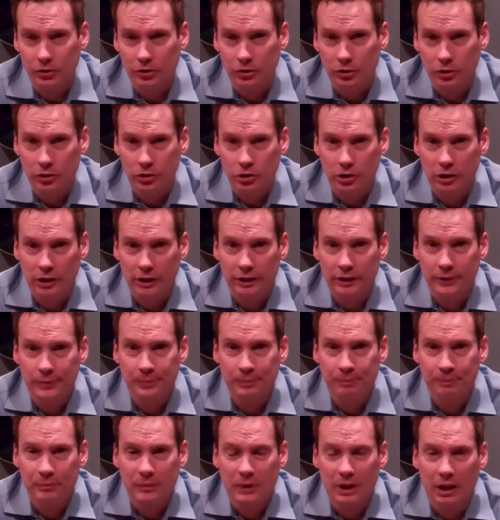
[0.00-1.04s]
surgery.
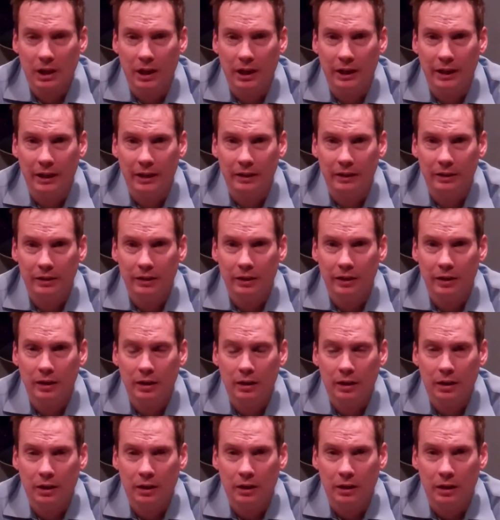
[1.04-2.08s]
And
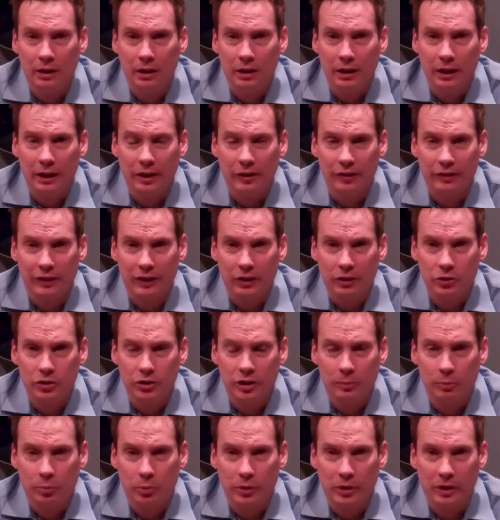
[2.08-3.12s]
in a
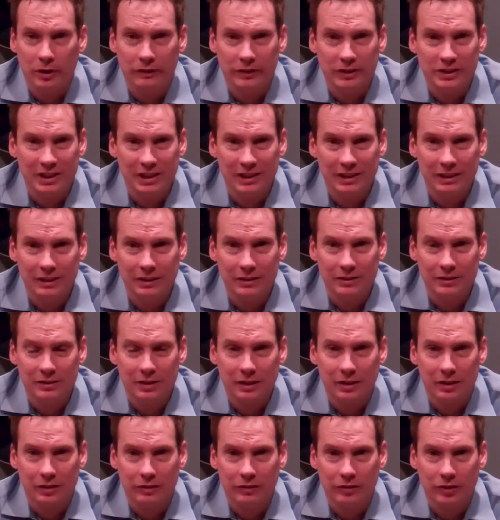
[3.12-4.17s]
fellowship where you have attendings
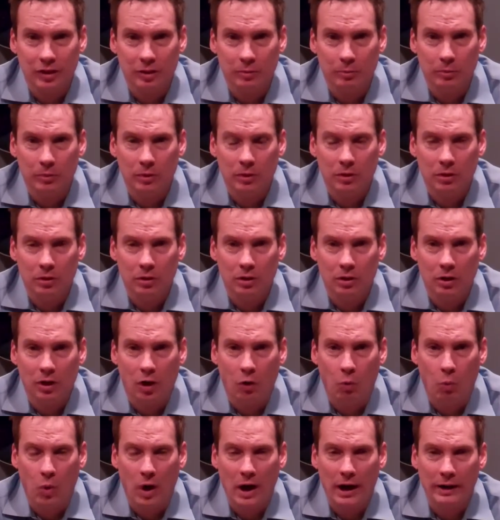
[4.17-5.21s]
that are from
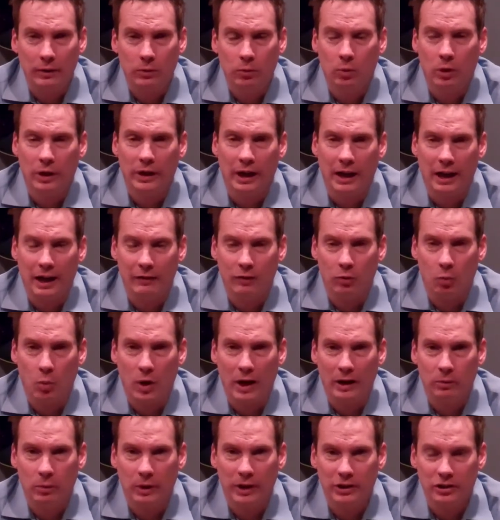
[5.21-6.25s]
have a
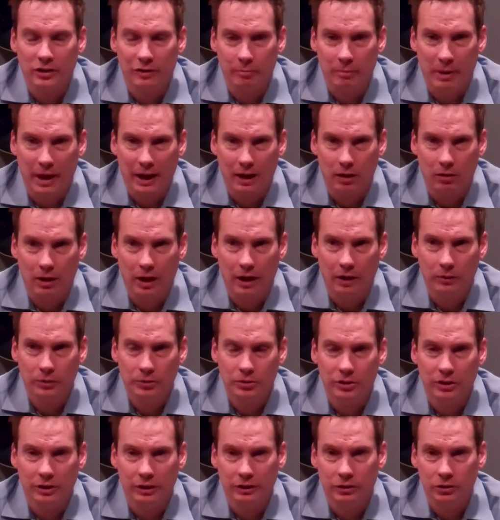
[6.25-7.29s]
wide range of
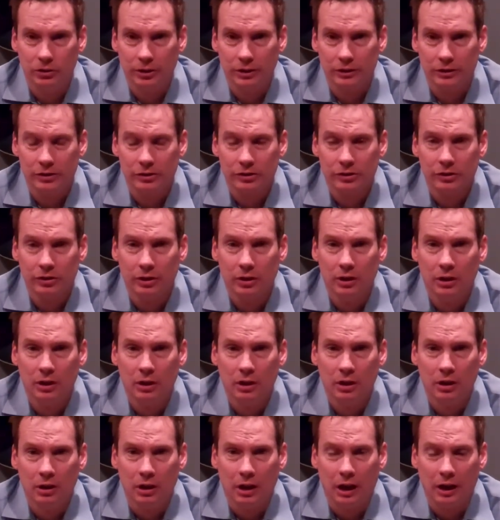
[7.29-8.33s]
backgrounds and interests,
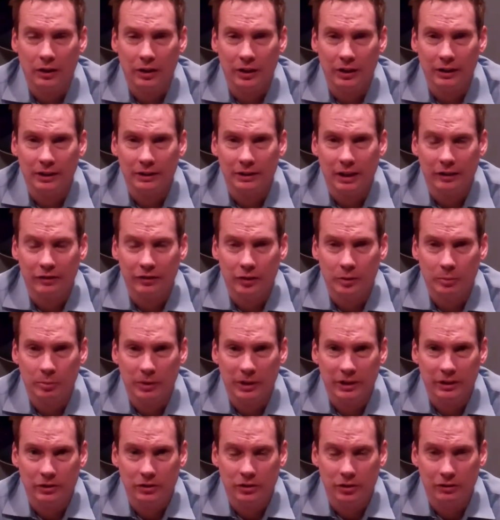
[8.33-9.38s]
I think it definitely
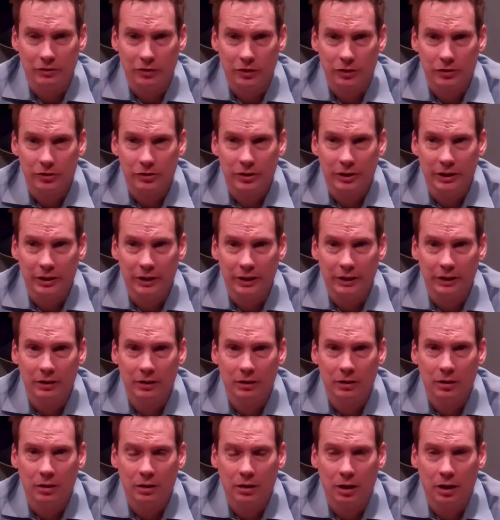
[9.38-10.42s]
brings diversity.
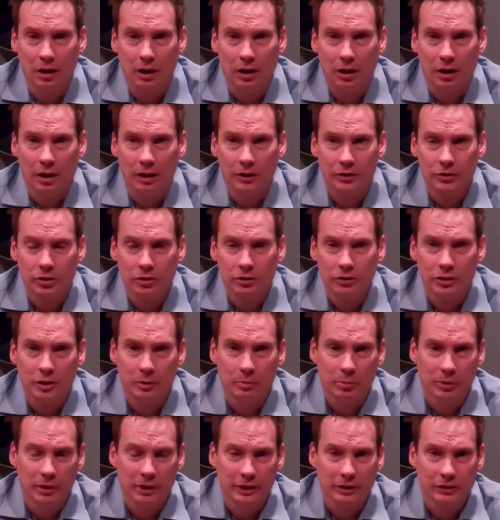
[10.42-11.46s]
Certainly
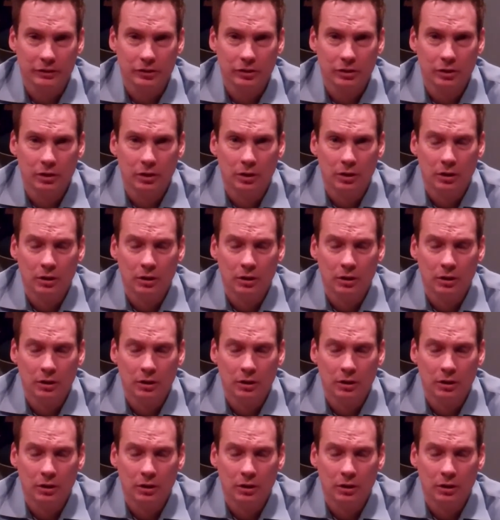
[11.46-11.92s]
it brings